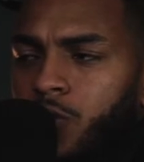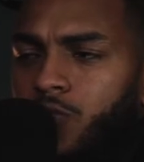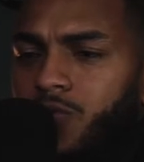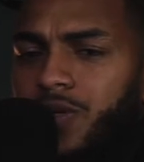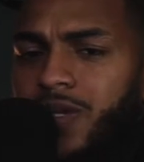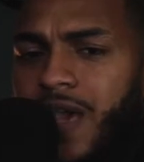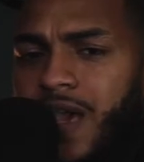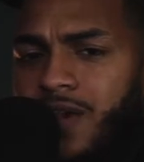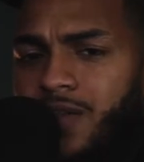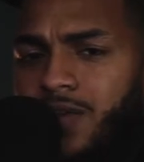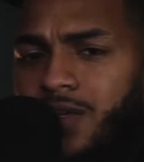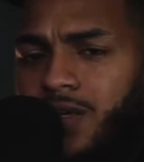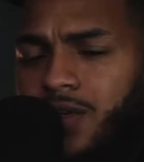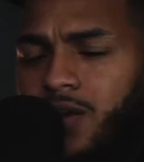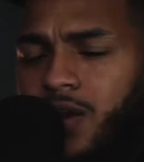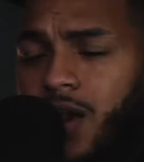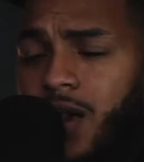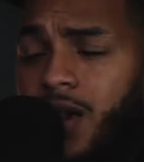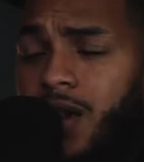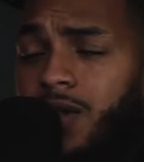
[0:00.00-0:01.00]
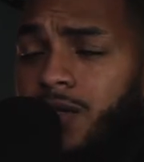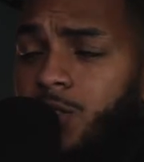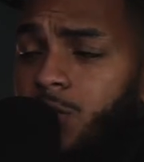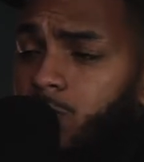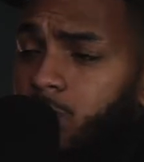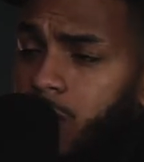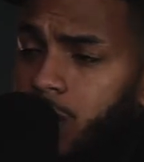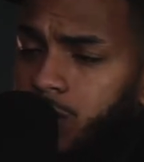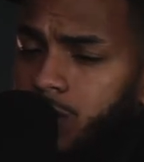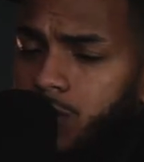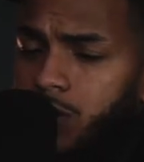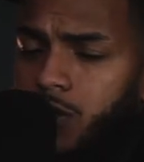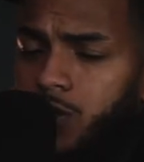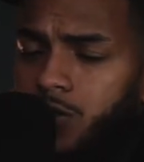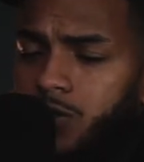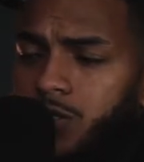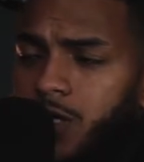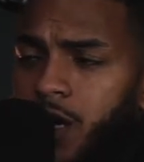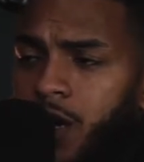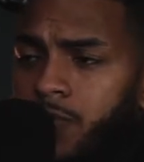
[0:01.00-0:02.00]
daily, and especially in your
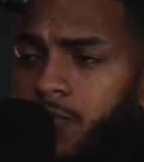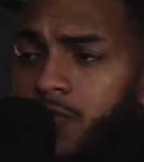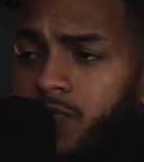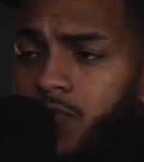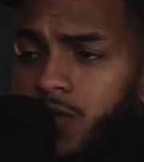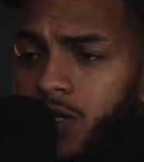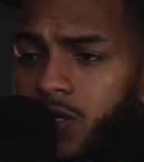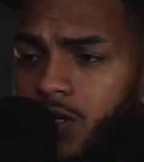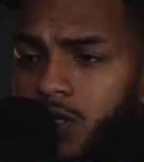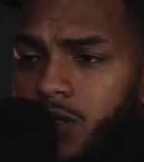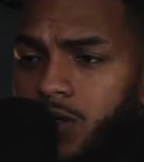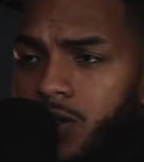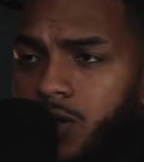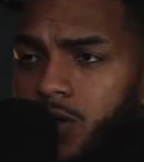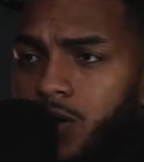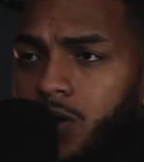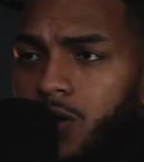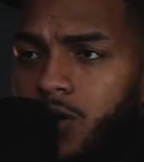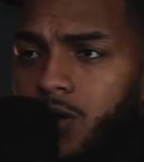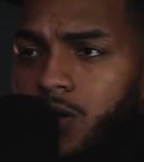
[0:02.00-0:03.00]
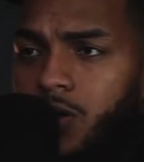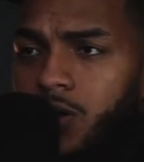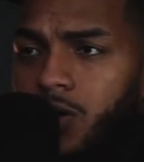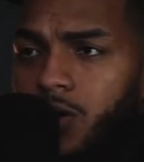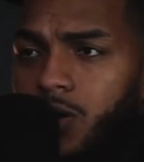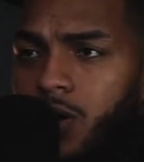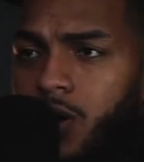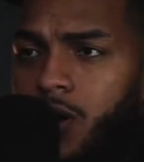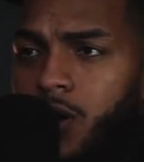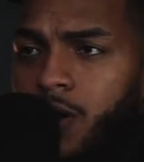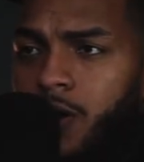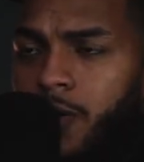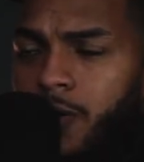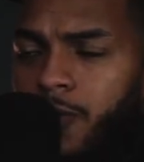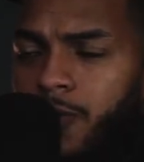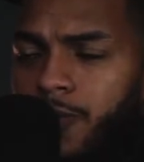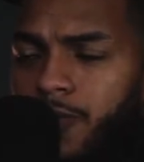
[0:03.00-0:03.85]
time of need, um,